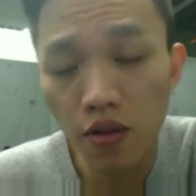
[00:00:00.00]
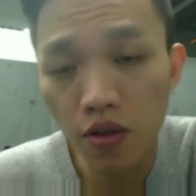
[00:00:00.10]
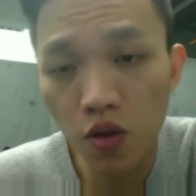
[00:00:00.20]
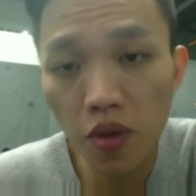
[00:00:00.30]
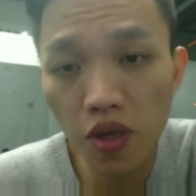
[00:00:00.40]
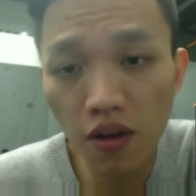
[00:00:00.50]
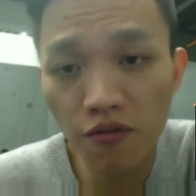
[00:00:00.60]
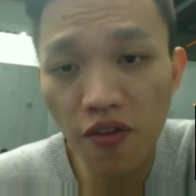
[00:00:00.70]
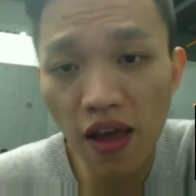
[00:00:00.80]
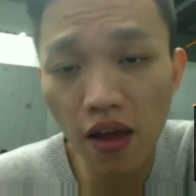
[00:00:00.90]
You mean
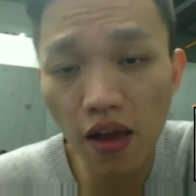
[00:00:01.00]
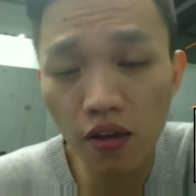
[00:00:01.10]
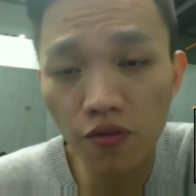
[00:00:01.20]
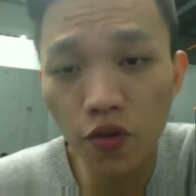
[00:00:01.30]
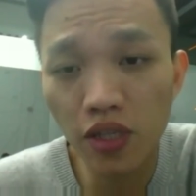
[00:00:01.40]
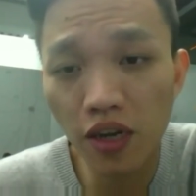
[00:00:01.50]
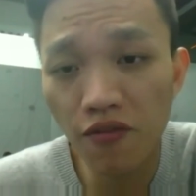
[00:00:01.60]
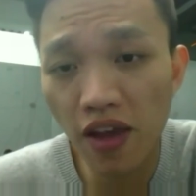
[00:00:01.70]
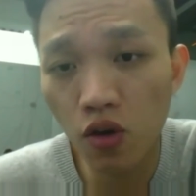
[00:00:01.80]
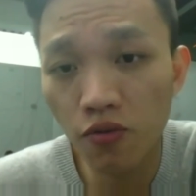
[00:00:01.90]
the FOTA
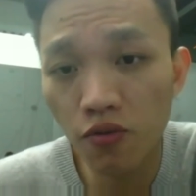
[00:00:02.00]
value?